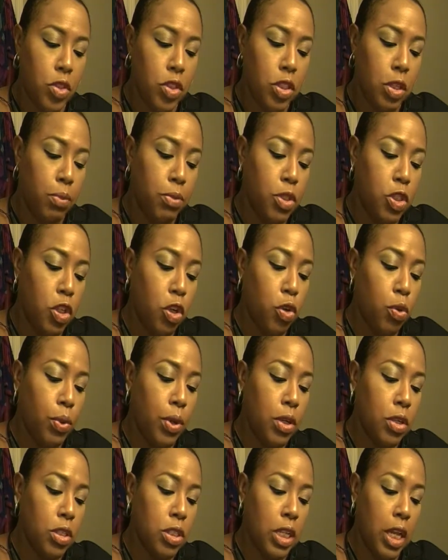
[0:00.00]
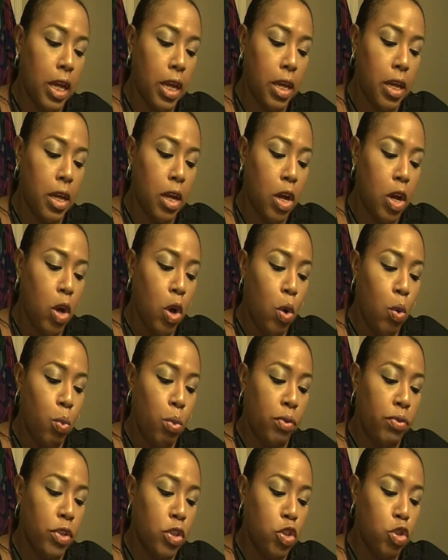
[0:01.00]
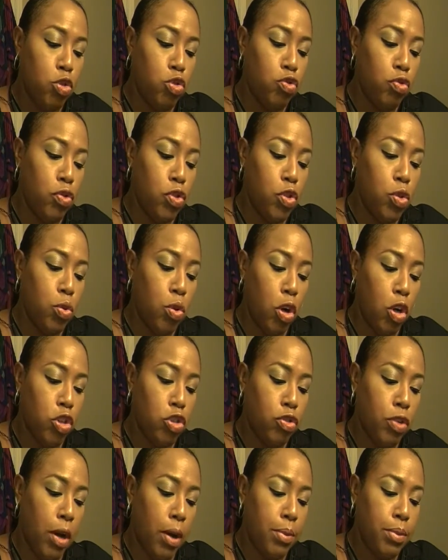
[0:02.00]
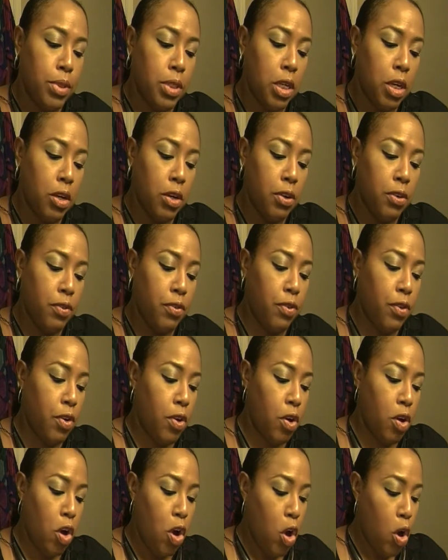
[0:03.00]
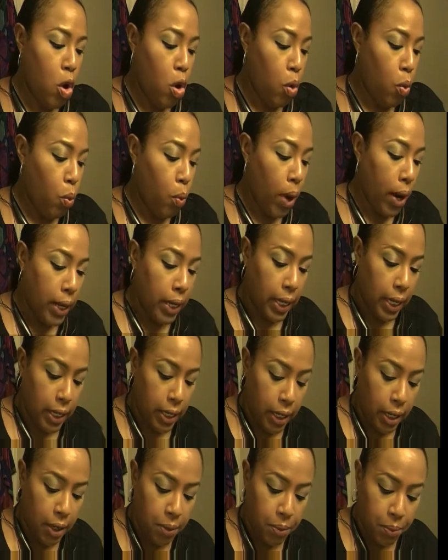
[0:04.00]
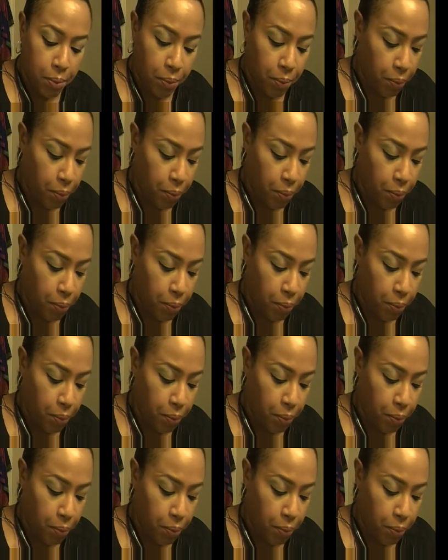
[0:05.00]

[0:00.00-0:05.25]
So I'm going to show you what it looks like with the two large drops of white in it,